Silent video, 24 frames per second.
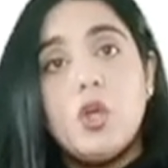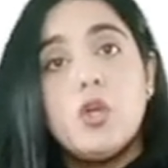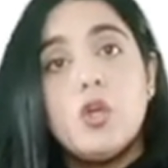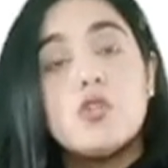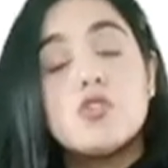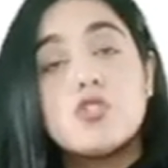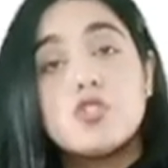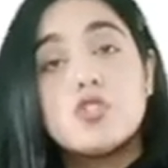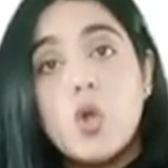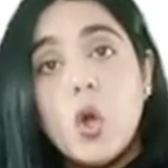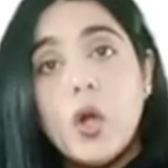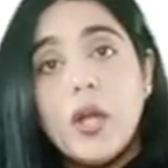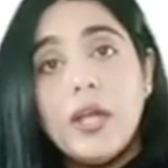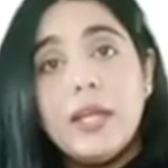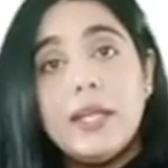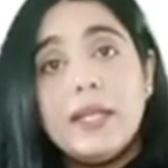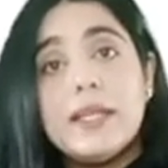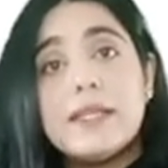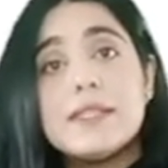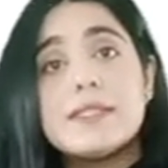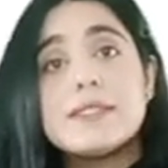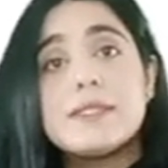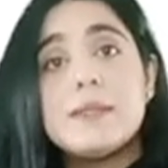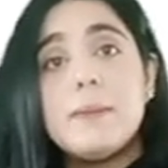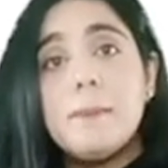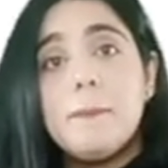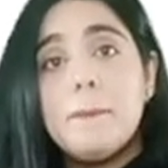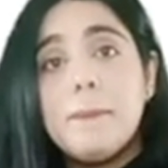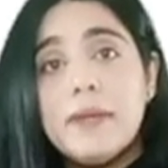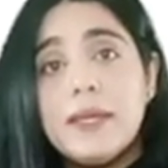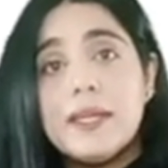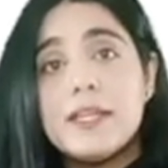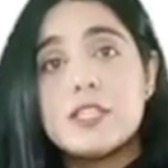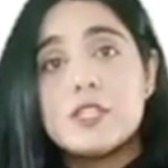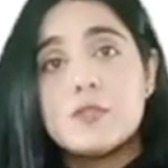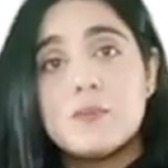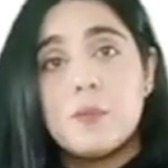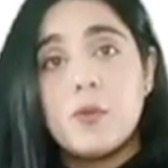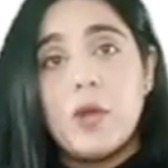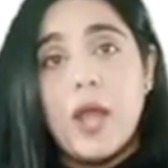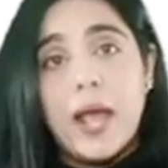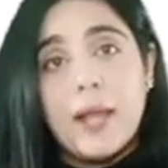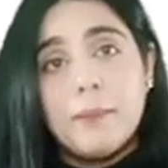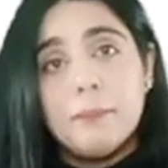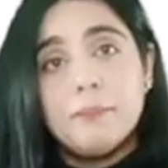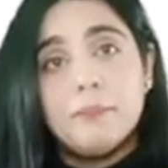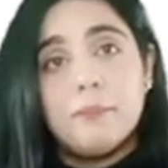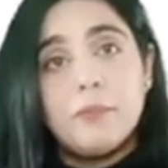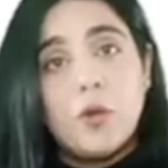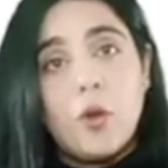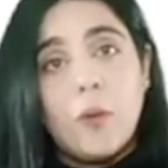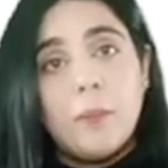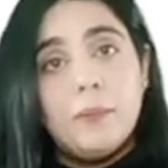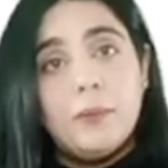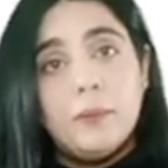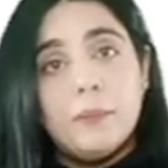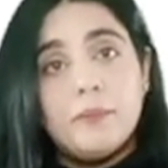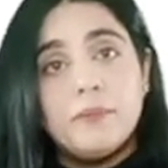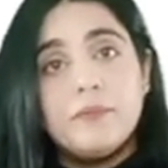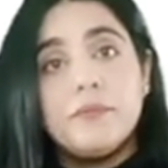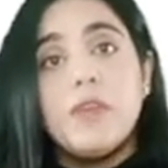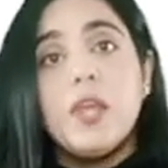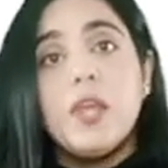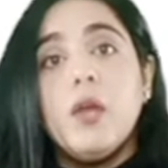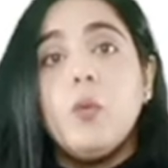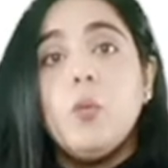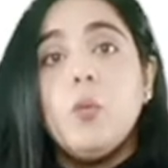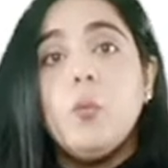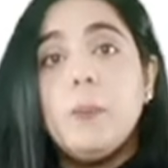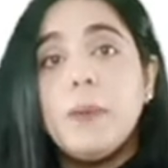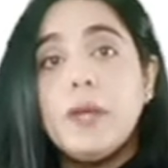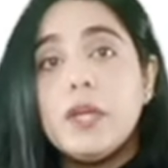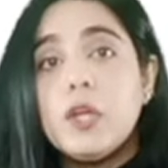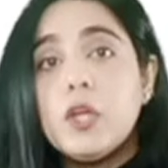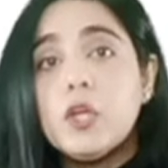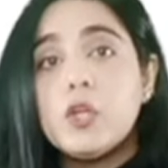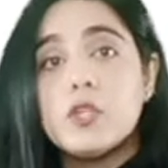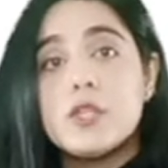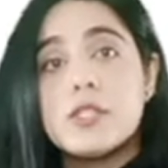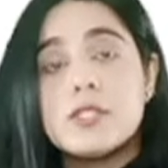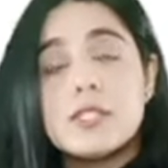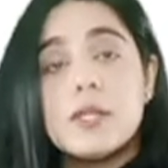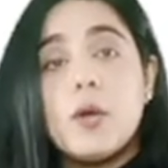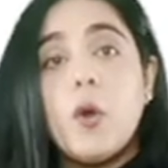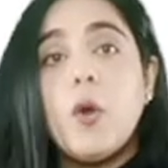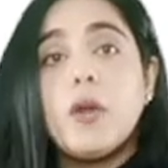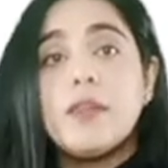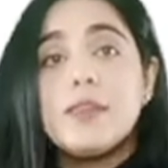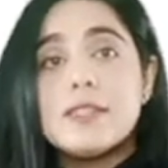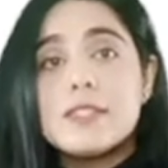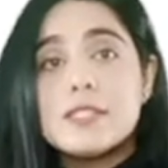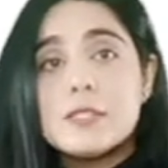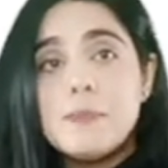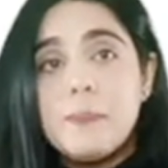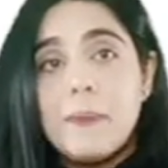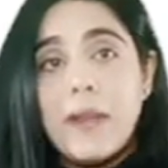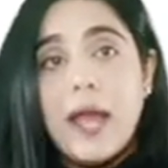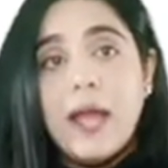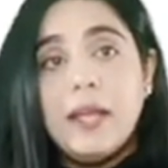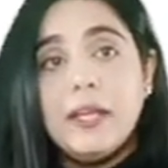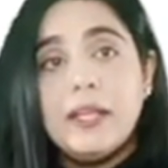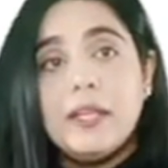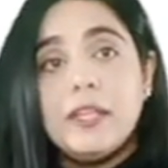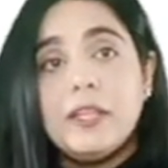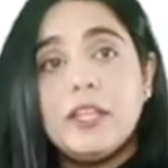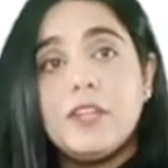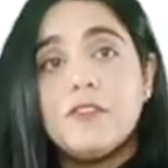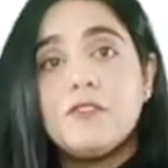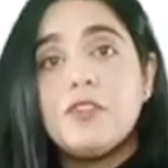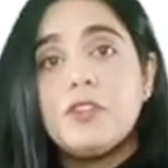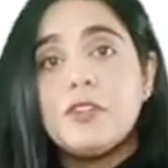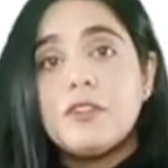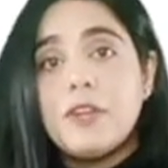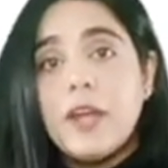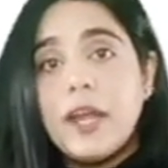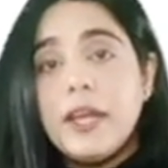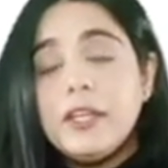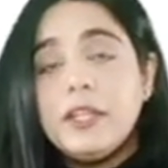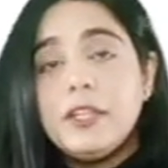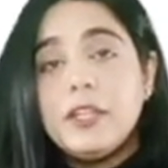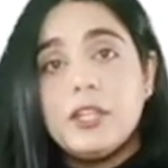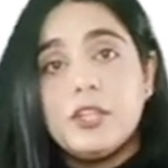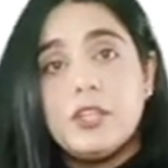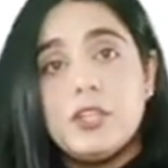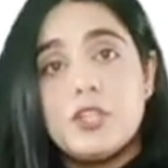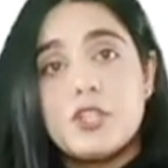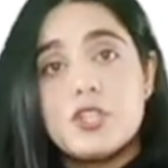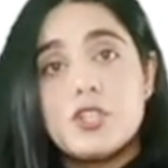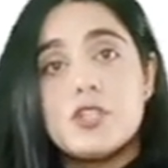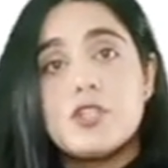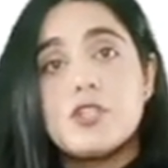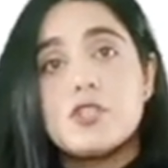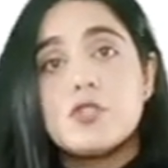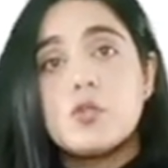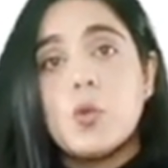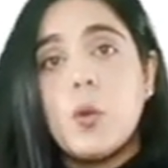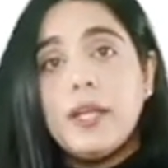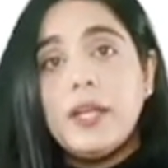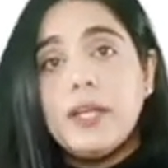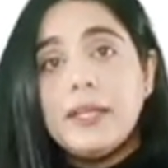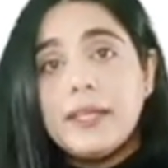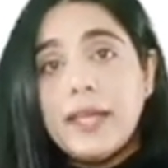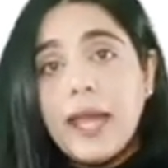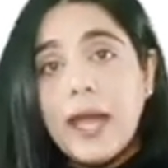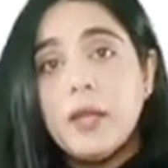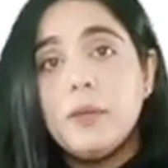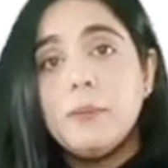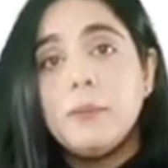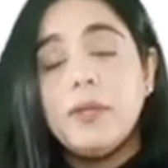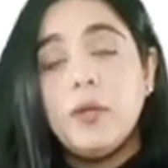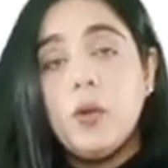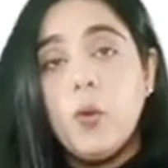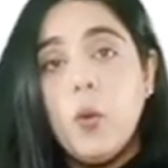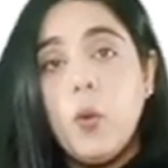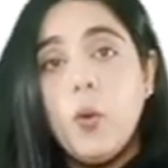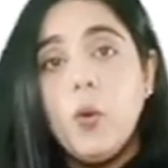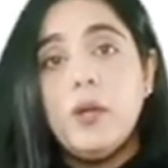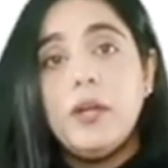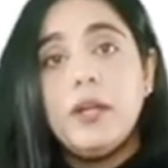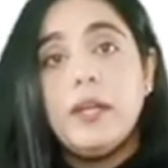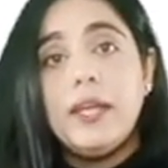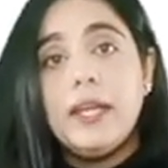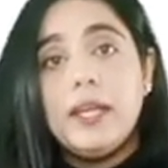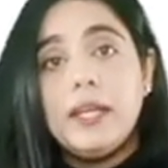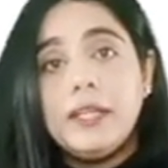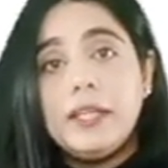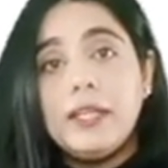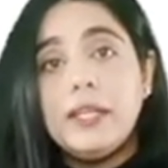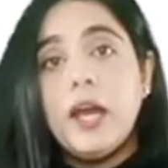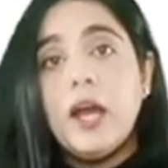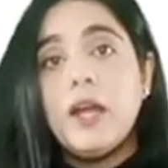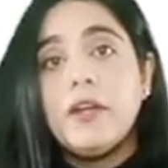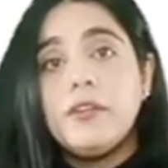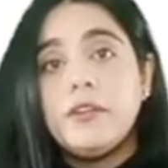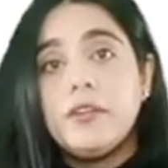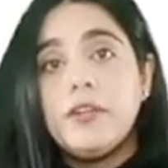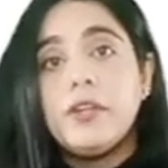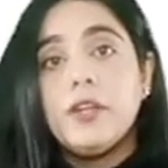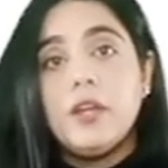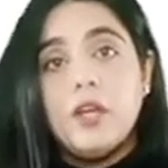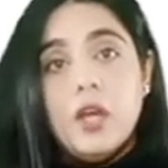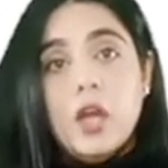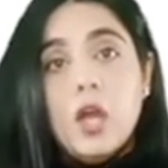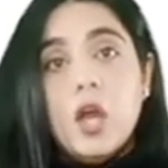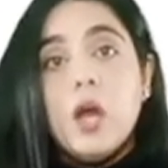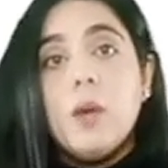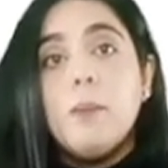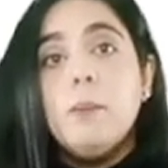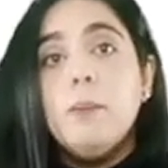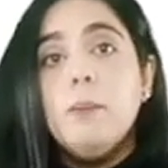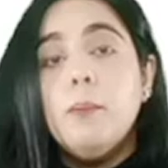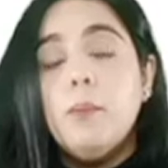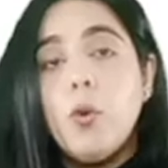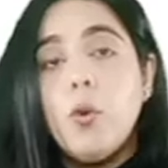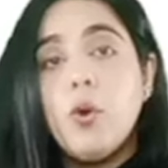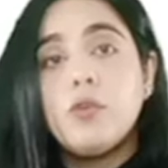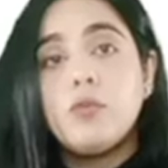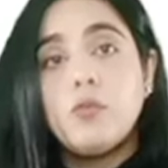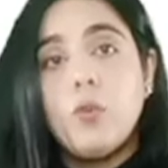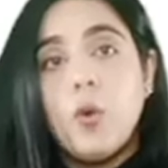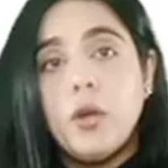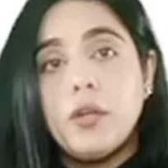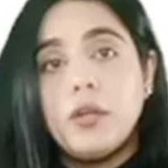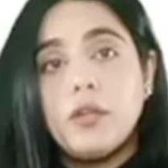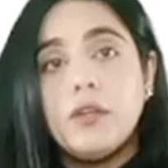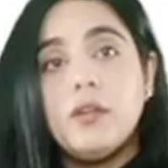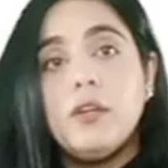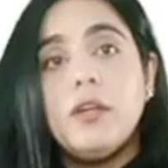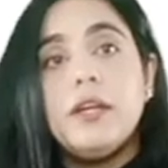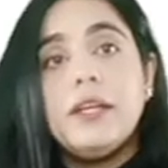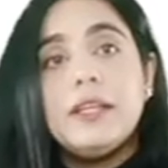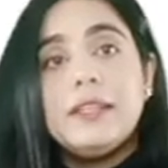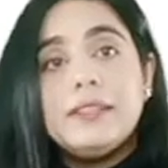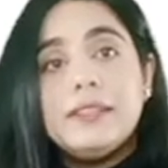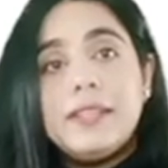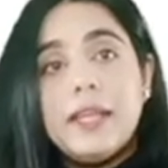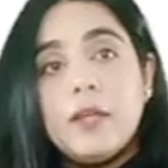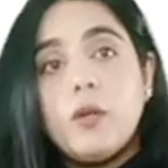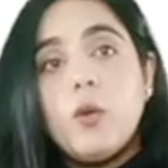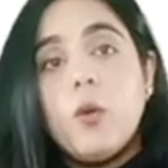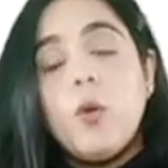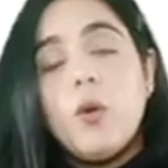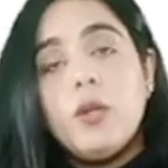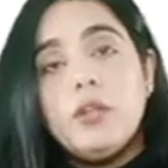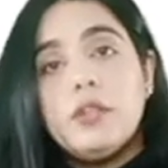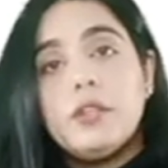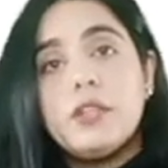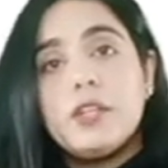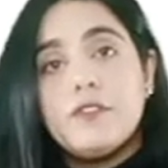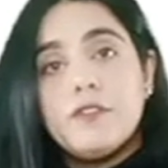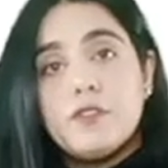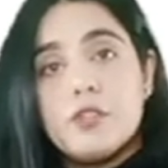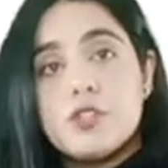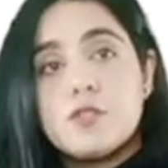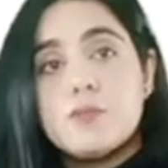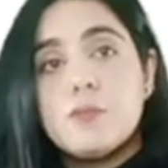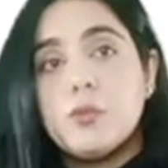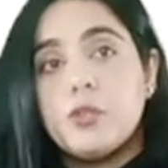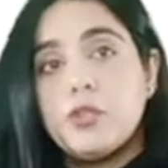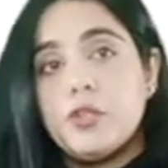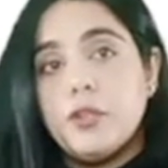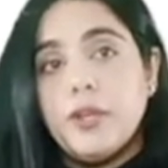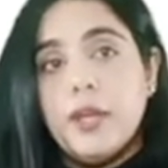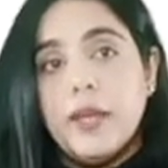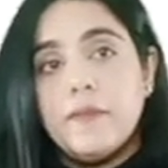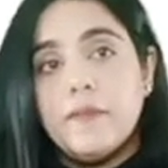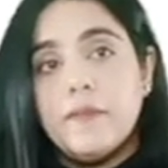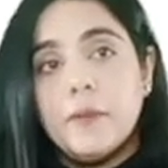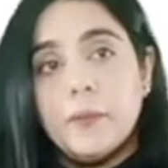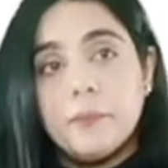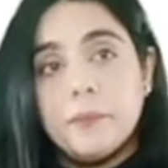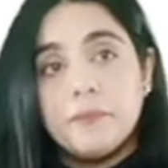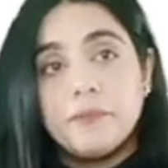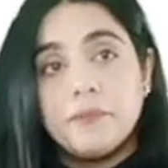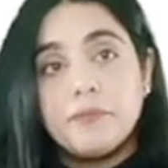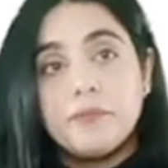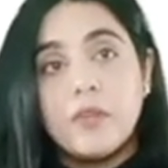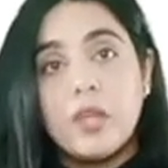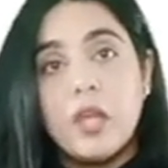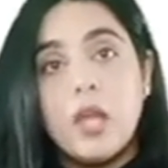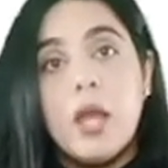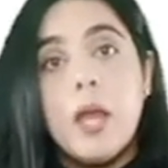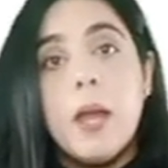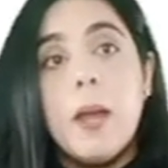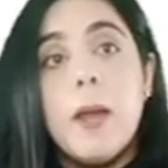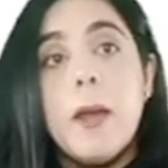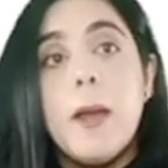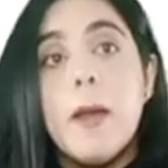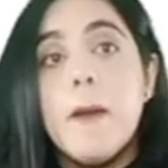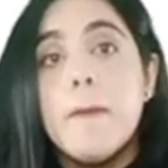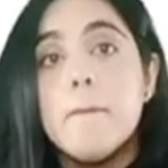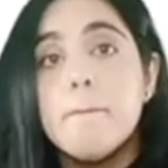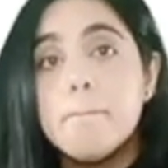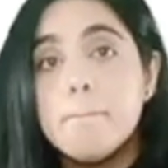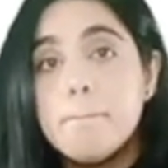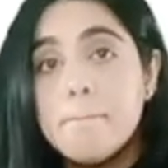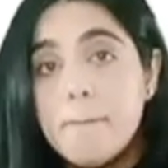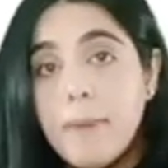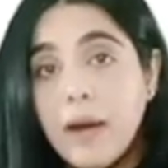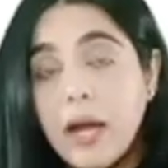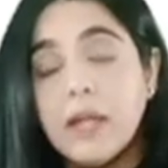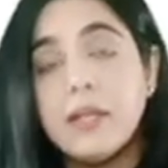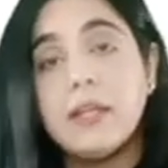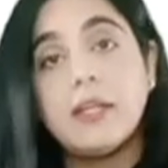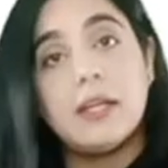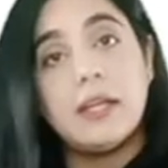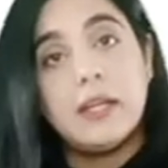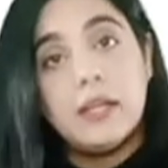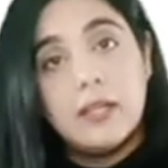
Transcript: Soil is the biggest problem because on this planet, if the right conditions, soil can be hold 80-100 more water than all the rivers put together. But